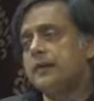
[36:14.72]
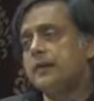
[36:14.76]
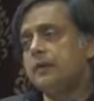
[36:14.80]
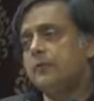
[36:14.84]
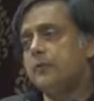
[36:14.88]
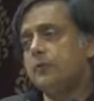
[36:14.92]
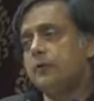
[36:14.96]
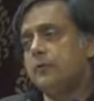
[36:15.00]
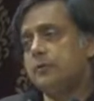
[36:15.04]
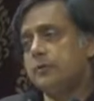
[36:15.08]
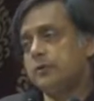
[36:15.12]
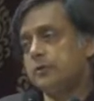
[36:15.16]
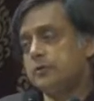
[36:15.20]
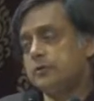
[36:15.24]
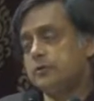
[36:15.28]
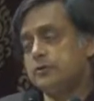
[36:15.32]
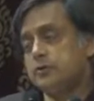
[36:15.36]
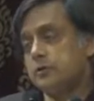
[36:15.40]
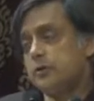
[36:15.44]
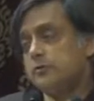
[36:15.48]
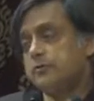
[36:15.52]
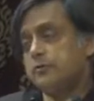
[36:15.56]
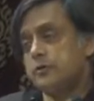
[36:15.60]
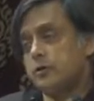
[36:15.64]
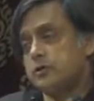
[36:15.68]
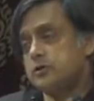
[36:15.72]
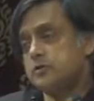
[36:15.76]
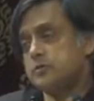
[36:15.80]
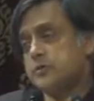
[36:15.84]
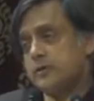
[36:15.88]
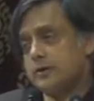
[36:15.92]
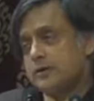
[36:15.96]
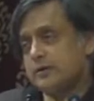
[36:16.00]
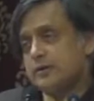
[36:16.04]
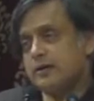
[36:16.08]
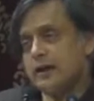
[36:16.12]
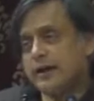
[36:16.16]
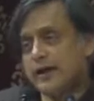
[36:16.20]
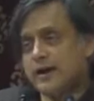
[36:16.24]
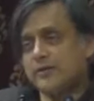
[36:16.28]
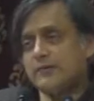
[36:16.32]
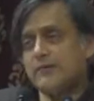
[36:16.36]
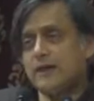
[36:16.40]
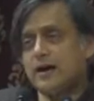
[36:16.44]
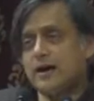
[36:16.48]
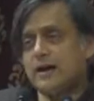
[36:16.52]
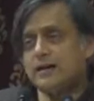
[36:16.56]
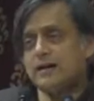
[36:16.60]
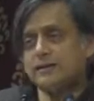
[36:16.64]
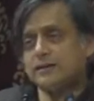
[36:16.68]
what we could do, of course, we could have
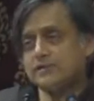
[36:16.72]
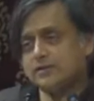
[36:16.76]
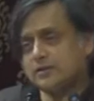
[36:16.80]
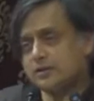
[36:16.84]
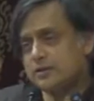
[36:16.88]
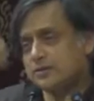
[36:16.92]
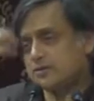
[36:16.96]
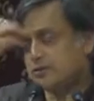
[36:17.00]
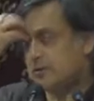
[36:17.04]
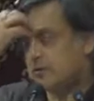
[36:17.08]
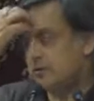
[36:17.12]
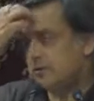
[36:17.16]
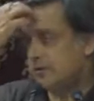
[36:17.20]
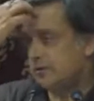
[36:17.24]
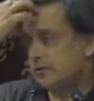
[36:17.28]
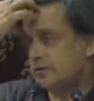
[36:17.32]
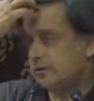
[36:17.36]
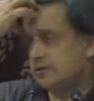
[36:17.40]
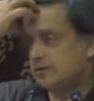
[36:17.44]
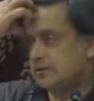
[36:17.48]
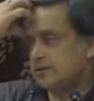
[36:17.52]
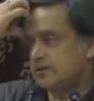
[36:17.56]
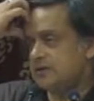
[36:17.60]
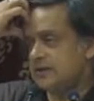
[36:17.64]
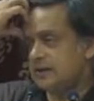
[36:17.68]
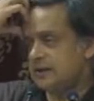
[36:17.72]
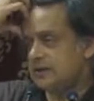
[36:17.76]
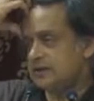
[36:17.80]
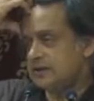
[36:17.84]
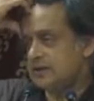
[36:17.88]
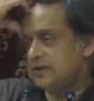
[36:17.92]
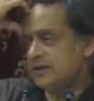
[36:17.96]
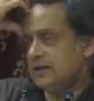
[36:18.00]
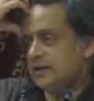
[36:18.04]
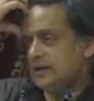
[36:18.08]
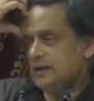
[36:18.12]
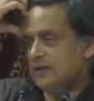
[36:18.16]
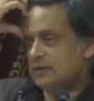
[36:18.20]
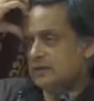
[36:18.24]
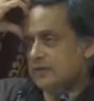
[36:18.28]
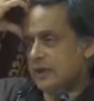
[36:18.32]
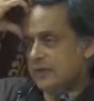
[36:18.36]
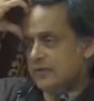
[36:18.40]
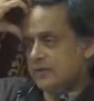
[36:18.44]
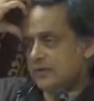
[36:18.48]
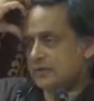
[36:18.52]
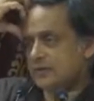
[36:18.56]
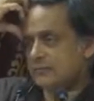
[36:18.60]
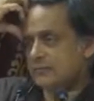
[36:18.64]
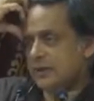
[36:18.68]
a higher threshold. We could say that to
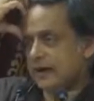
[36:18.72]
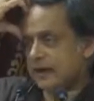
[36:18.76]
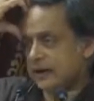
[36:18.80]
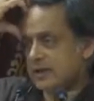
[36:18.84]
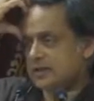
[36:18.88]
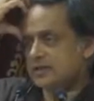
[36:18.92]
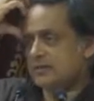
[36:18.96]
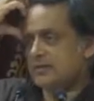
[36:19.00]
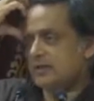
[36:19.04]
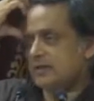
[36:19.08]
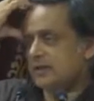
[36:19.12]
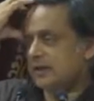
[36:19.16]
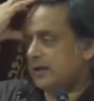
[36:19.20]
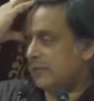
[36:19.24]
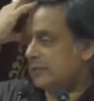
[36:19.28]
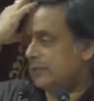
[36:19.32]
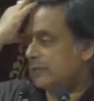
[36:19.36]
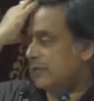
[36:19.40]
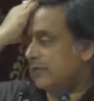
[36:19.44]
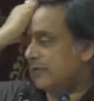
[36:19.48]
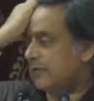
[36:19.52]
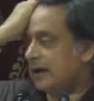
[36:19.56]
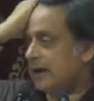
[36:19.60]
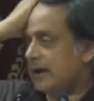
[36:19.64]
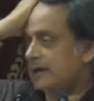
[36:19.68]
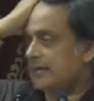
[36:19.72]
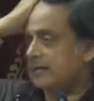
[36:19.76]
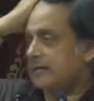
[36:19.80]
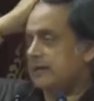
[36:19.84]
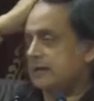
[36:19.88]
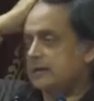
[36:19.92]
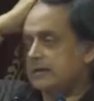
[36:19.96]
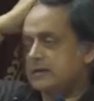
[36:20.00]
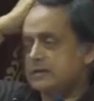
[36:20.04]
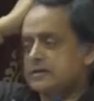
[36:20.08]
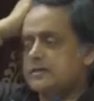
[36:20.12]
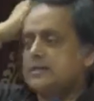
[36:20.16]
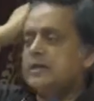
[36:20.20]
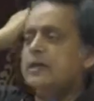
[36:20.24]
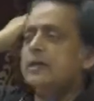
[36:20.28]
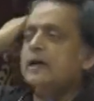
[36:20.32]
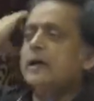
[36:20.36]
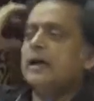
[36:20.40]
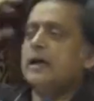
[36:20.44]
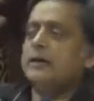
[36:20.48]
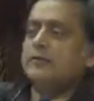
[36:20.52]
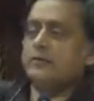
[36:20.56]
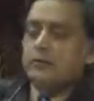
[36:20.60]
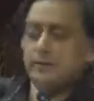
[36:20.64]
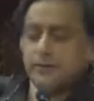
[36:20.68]
have a manageable number of candidates,
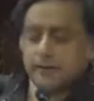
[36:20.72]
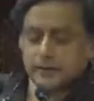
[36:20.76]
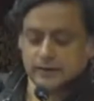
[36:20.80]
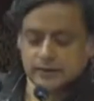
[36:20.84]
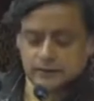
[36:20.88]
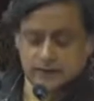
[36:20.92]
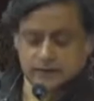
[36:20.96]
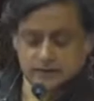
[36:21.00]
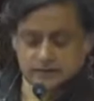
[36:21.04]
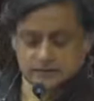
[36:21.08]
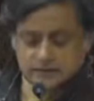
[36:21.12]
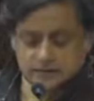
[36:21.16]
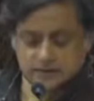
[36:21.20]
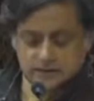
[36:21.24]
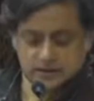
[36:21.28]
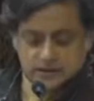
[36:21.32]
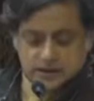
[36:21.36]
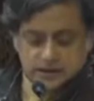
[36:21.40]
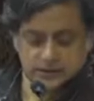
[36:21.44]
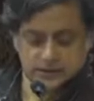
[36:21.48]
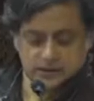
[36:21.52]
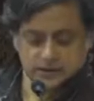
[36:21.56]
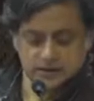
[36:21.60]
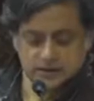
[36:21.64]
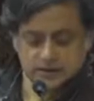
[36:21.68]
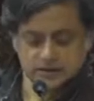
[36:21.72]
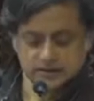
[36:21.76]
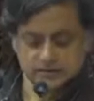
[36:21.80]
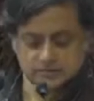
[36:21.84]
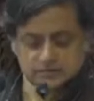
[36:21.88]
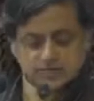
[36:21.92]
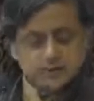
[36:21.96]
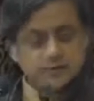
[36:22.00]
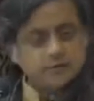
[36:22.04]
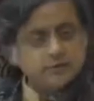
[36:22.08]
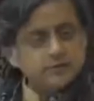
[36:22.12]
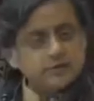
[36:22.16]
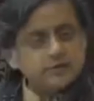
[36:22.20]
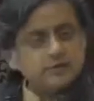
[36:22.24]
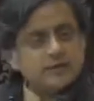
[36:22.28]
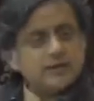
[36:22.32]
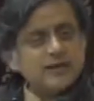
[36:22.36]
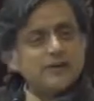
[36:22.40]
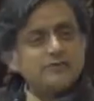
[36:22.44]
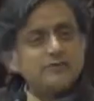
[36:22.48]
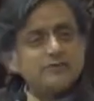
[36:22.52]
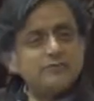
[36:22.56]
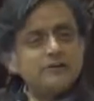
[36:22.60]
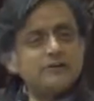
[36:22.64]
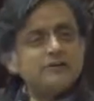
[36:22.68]
everybody's nomination papers would
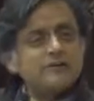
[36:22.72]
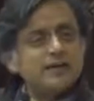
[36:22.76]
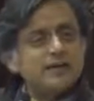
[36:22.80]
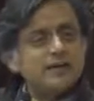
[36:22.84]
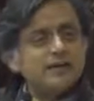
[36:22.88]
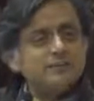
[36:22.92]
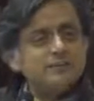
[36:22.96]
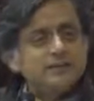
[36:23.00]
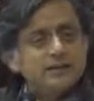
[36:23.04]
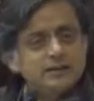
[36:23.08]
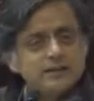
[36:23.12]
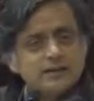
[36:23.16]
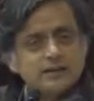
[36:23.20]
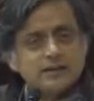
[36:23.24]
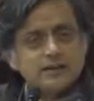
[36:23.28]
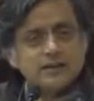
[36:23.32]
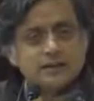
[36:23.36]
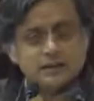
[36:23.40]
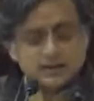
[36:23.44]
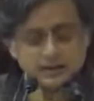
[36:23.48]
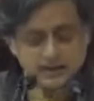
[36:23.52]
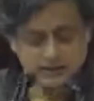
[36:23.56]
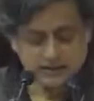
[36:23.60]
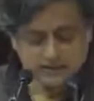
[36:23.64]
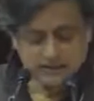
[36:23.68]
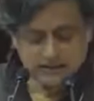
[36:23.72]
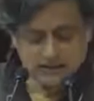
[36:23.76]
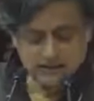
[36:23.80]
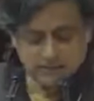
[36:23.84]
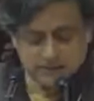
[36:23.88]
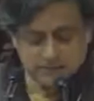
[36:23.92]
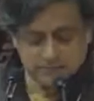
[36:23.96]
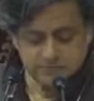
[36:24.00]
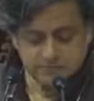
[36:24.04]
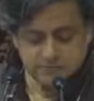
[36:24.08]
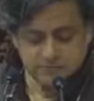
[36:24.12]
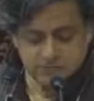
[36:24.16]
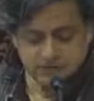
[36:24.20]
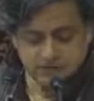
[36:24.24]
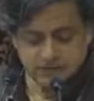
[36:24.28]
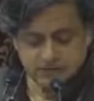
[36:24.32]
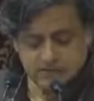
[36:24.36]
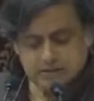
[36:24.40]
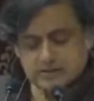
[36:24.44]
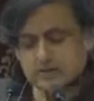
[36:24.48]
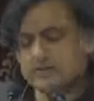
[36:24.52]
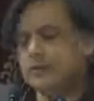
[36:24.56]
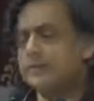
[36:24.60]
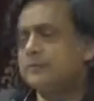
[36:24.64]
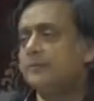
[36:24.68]
have to be signed by, say, at least 10
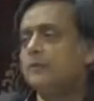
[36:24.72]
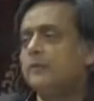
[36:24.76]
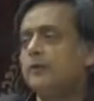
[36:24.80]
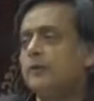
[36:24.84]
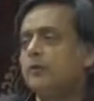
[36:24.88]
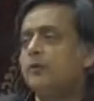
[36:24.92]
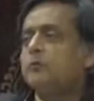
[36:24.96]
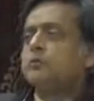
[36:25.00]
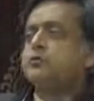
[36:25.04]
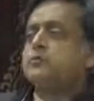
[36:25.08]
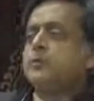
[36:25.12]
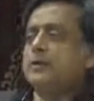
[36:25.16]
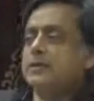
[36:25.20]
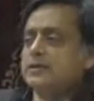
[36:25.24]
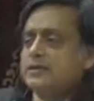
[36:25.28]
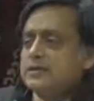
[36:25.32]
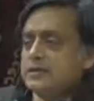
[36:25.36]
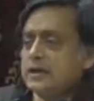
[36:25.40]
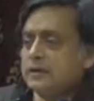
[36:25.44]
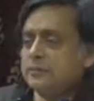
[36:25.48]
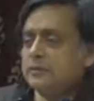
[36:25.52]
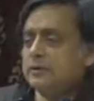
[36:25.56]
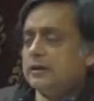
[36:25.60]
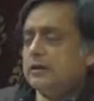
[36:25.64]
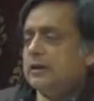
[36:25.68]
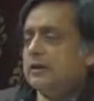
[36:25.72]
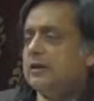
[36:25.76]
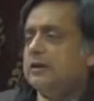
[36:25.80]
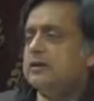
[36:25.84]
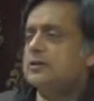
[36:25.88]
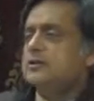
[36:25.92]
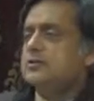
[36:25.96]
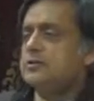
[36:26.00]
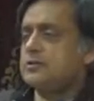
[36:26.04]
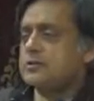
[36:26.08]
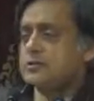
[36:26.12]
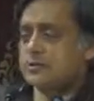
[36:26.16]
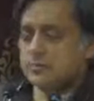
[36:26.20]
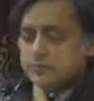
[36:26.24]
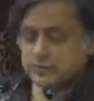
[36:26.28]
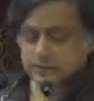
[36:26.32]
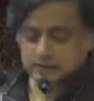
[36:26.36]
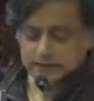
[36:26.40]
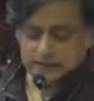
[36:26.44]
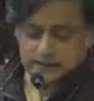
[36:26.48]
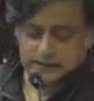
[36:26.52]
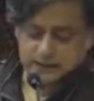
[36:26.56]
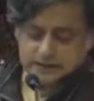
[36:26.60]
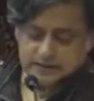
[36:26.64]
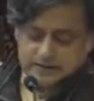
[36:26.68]
MPs or 20 MLAs or
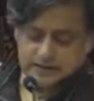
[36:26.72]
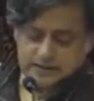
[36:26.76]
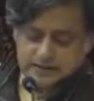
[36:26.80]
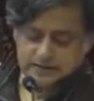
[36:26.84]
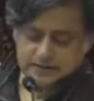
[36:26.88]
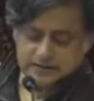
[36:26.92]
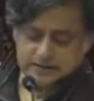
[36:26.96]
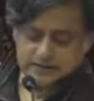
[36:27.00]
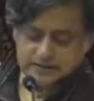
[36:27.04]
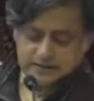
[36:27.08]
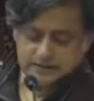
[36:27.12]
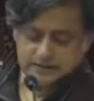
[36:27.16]
something like that.